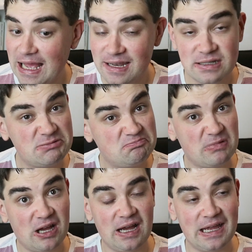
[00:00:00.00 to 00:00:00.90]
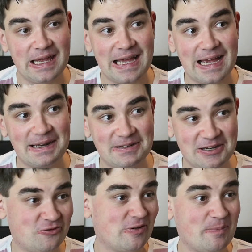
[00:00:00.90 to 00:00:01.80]
And I had
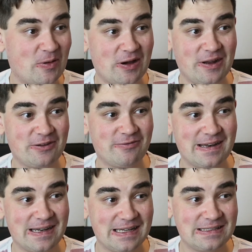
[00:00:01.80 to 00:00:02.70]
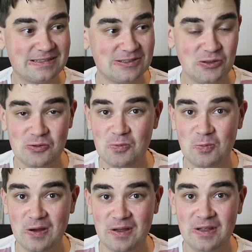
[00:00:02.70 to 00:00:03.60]
a grandma and a granddad who
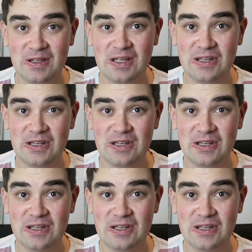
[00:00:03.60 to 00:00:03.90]
were